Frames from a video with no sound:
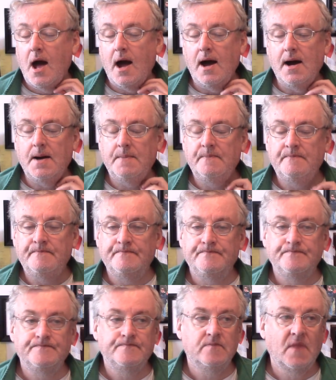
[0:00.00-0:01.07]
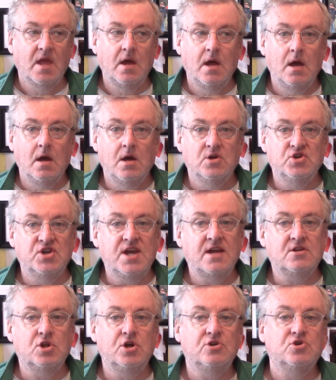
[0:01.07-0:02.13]
Um, she
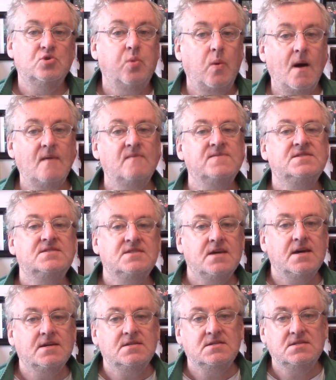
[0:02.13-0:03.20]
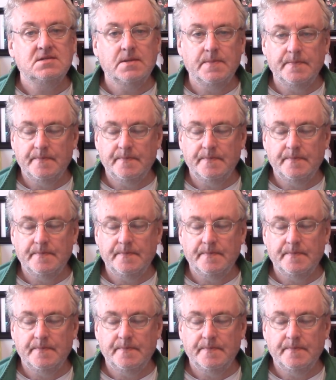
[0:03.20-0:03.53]
had cleared 12-6